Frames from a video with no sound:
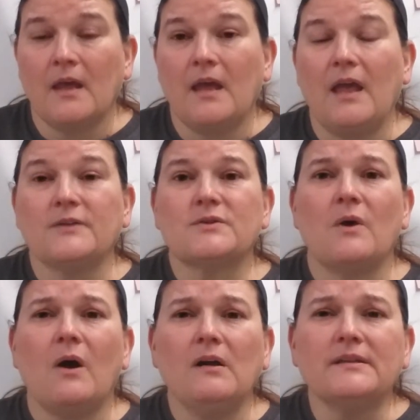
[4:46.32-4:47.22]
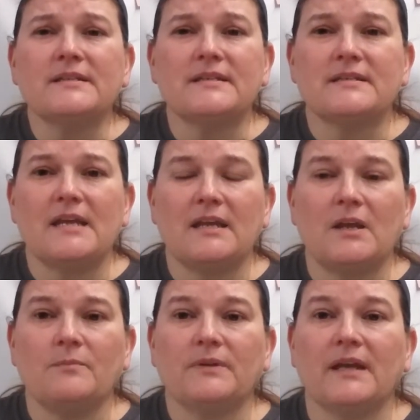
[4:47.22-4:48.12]
And so all this is
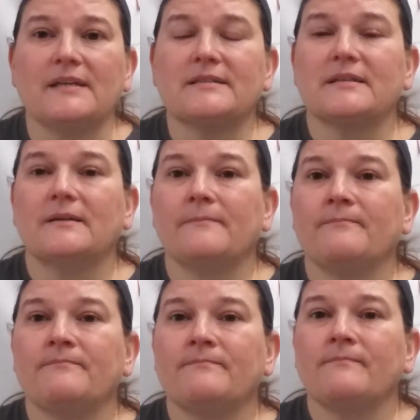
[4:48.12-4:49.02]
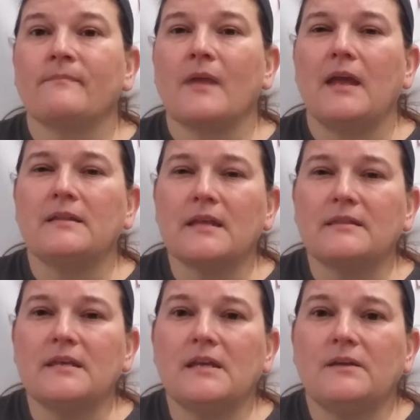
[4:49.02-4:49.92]
taking place, and the
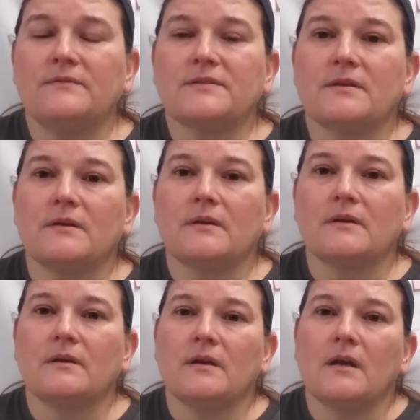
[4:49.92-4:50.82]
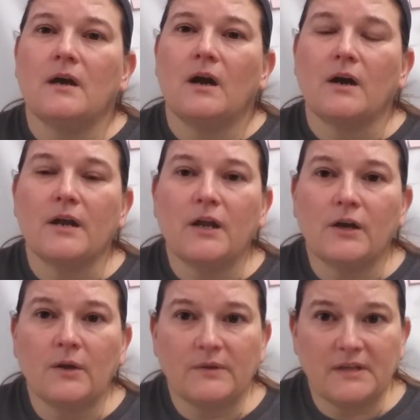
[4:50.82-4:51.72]
thieves are
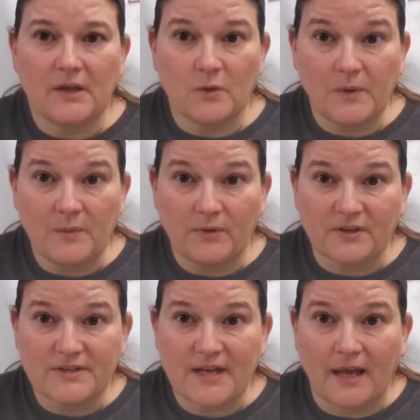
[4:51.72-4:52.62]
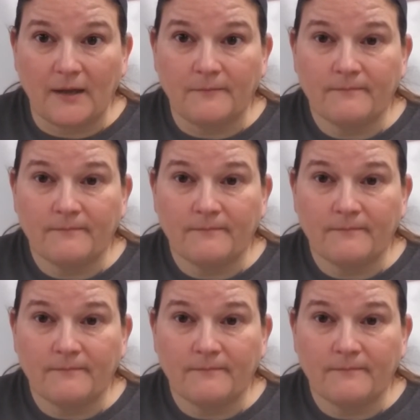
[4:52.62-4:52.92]
hearing what the other people are saying.